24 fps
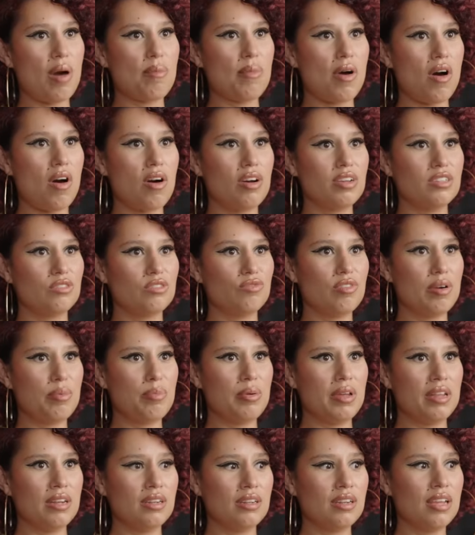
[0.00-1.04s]
how my heart is
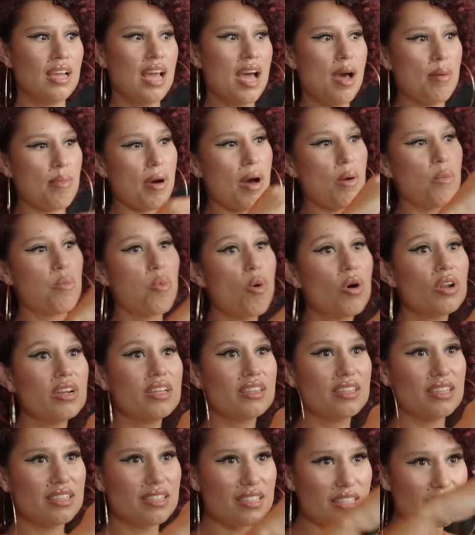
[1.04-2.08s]
ripping. But I
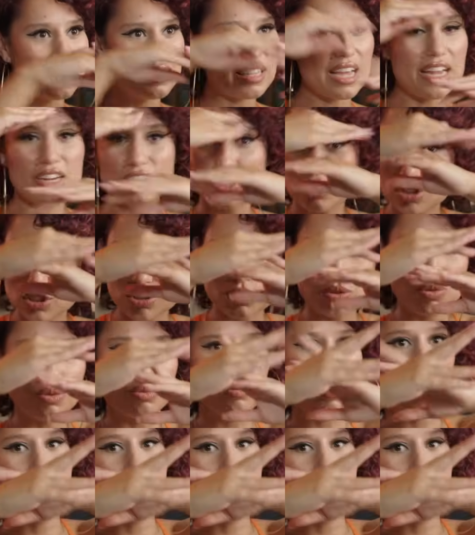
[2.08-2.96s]
wanted this intentional,